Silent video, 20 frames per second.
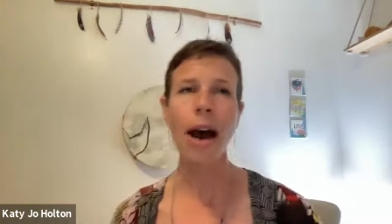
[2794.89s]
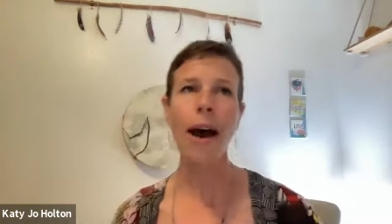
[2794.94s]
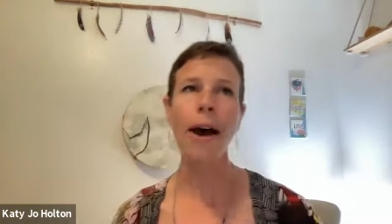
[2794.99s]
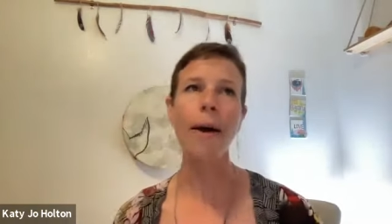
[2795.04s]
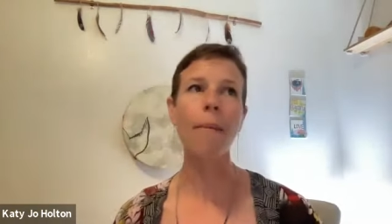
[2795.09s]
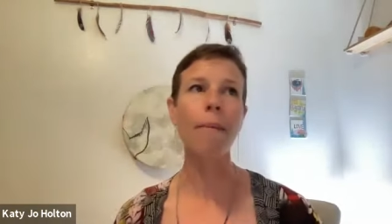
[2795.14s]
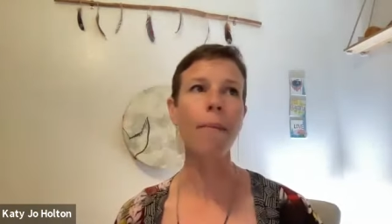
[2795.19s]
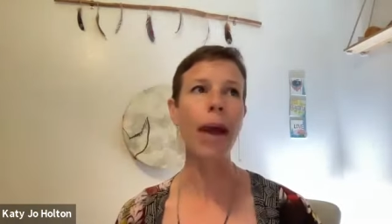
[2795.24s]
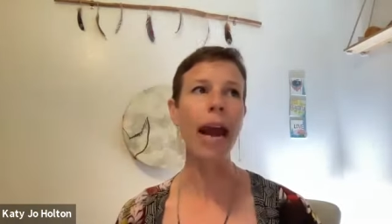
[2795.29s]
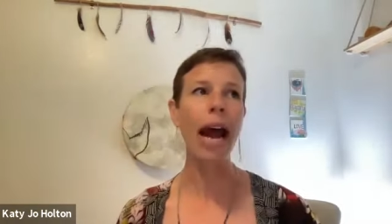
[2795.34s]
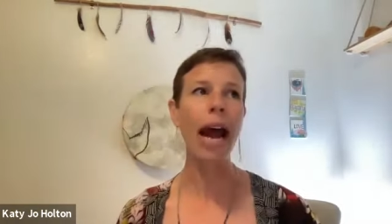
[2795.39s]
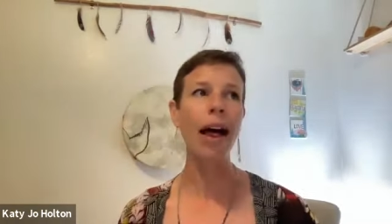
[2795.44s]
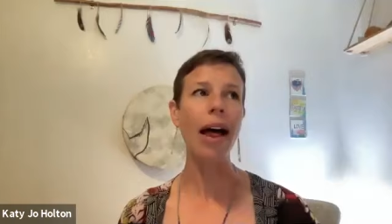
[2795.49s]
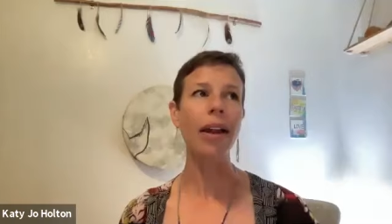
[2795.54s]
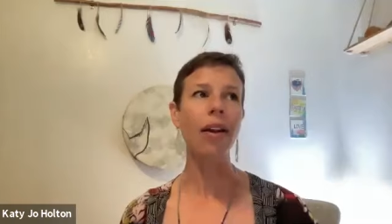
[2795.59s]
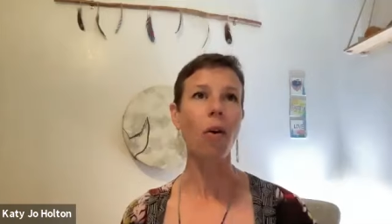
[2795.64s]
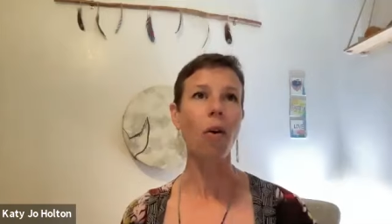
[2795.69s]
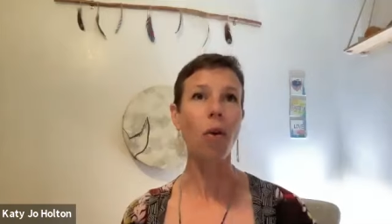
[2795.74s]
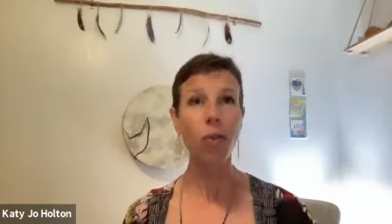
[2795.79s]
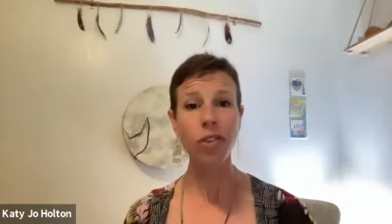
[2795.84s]
Um,
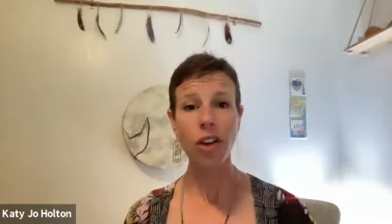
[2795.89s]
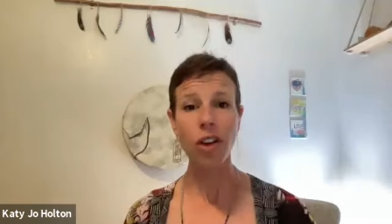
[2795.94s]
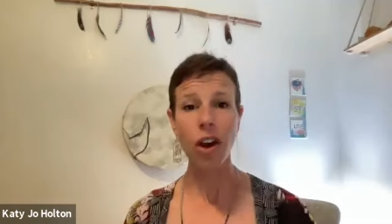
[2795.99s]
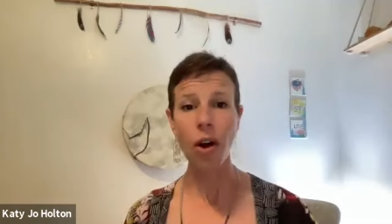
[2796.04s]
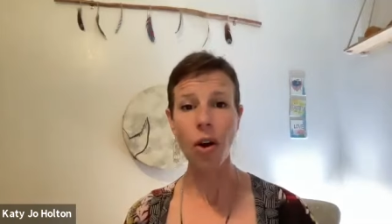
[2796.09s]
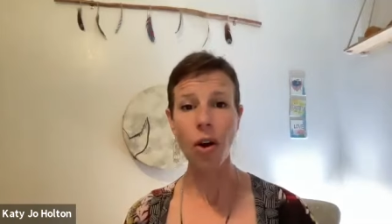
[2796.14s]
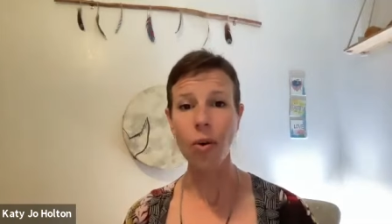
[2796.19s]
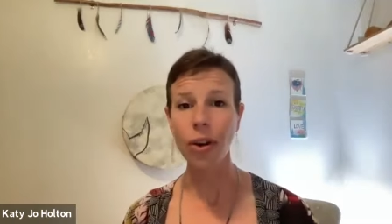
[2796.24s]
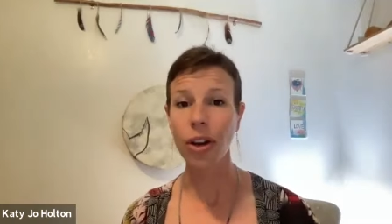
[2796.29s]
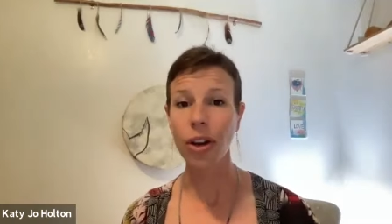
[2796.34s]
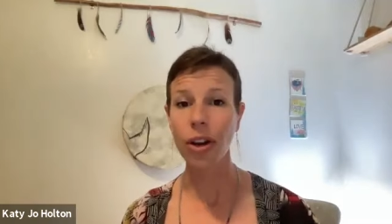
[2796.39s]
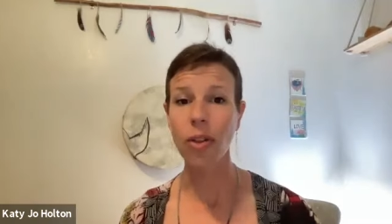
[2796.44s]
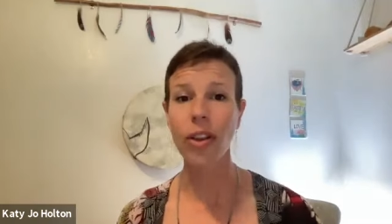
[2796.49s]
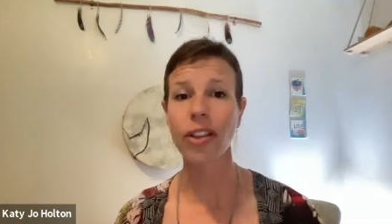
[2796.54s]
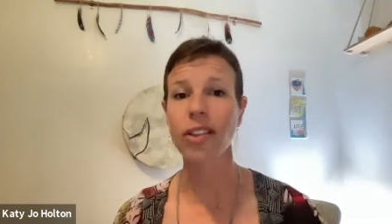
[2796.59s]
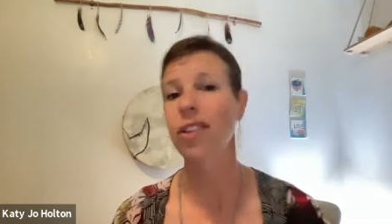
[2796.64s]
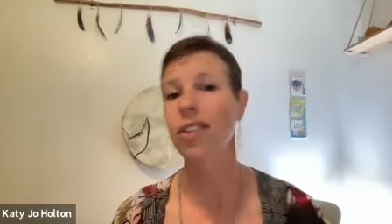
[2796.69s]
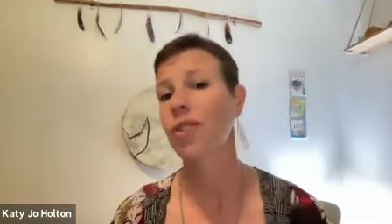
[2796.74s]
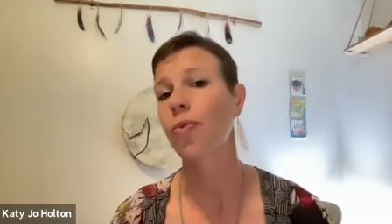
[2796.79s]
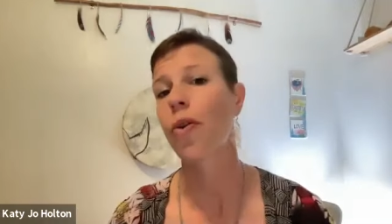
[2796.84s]
and also, you know,
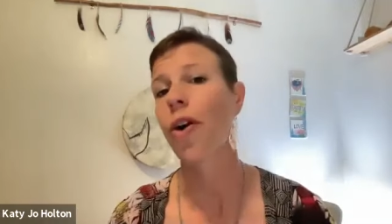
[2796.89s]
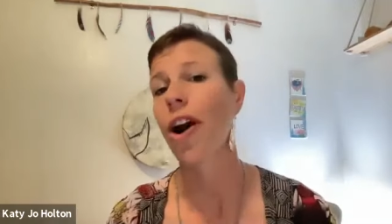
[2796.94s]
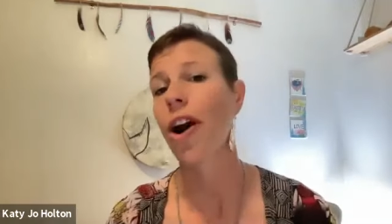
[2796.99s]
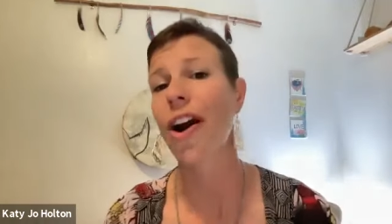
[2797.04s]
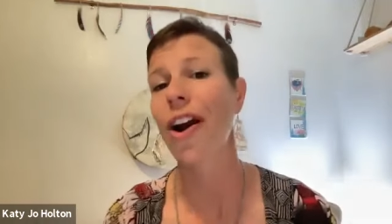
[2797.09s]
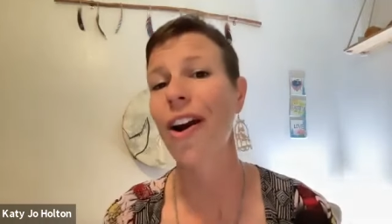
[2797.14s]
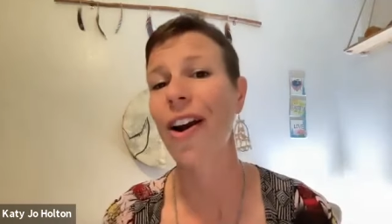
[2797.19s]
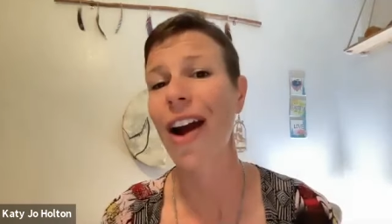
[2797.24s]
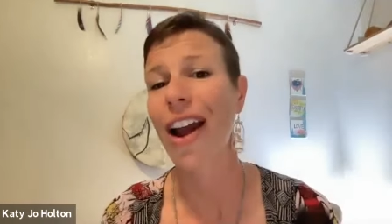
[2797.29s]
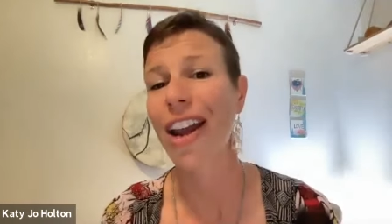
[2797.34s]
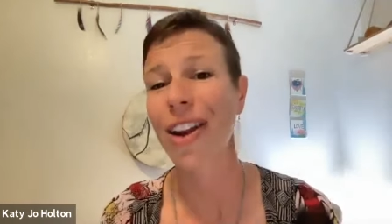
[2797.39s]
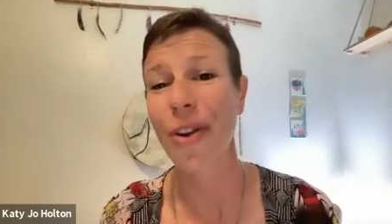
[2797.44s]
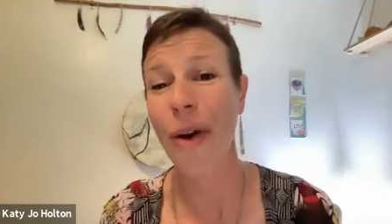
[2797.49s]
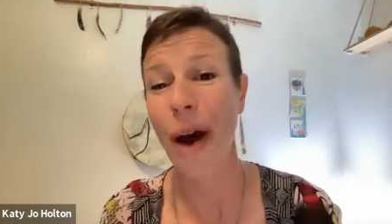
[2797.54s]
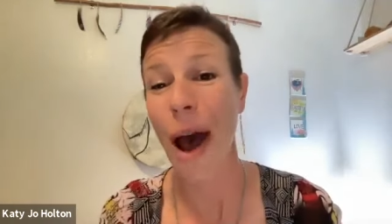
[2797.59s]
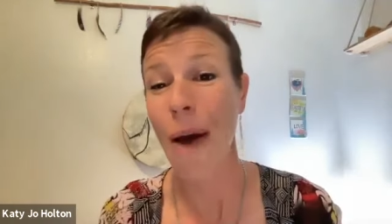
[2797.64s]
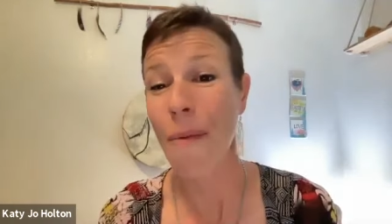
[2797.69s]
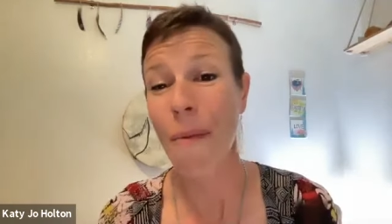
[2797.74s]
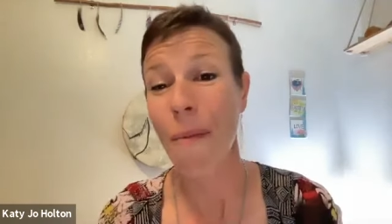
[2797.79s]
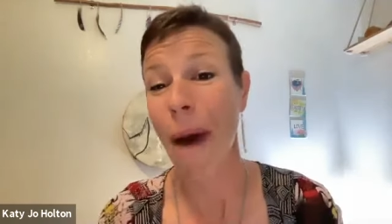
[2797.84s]
this is where, you
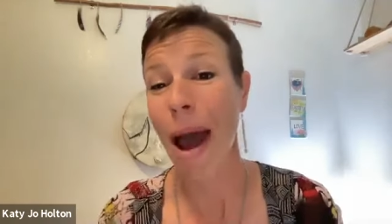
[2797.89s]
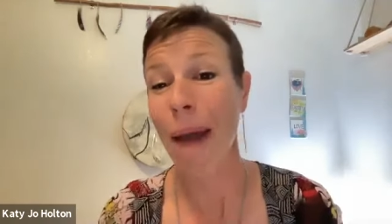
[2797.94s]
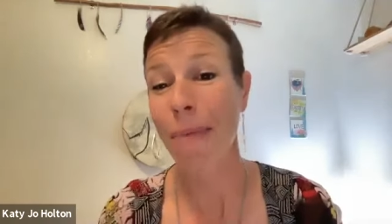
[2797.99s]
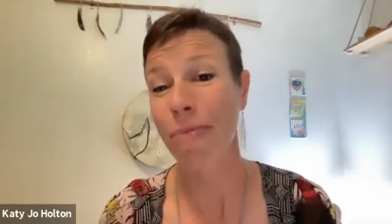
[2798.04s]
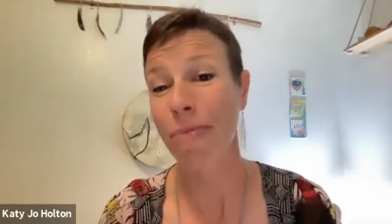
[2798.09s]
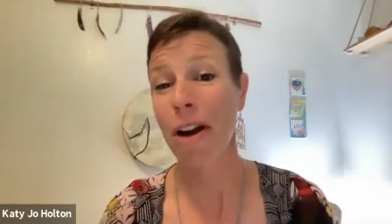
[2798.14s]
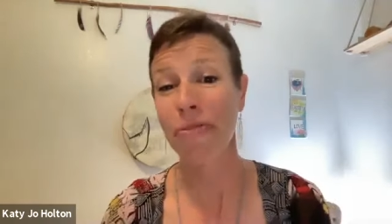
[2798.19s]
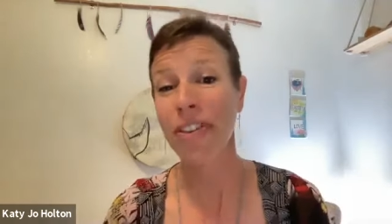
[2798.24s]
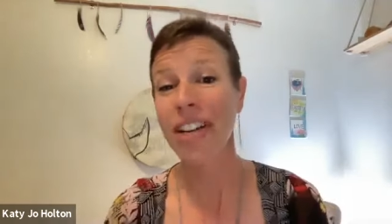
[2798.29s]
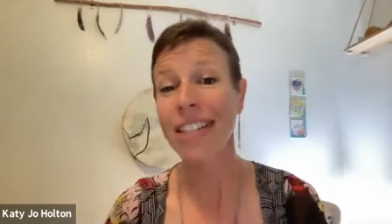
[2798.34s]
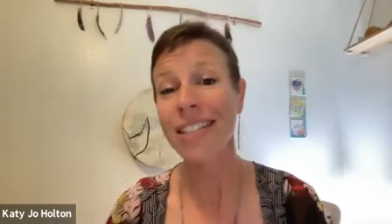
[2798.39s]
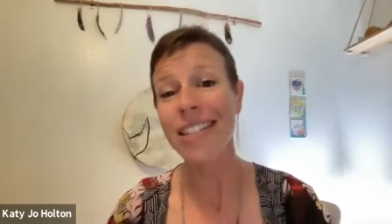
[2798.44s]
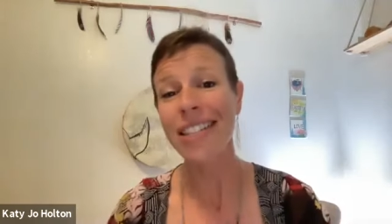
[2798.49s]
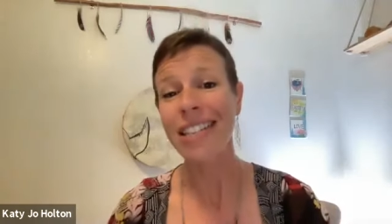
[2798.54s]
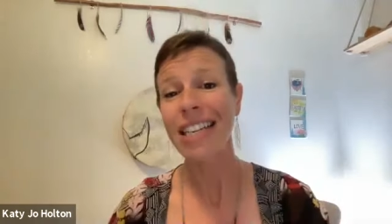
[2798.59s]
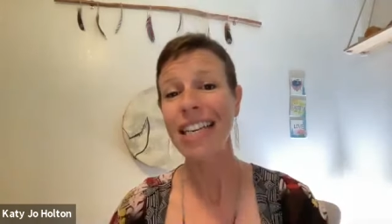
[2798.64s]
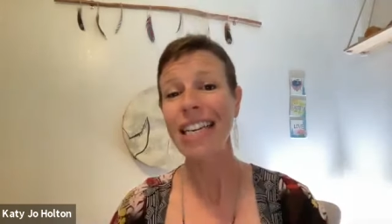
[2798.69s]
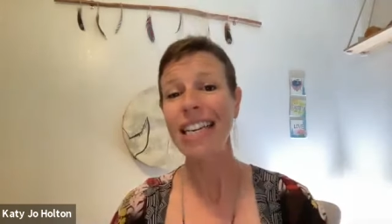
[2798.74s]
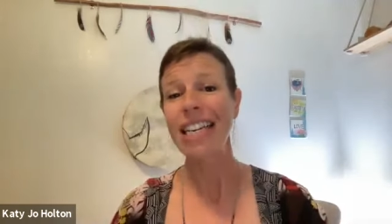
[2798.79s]
know, my preference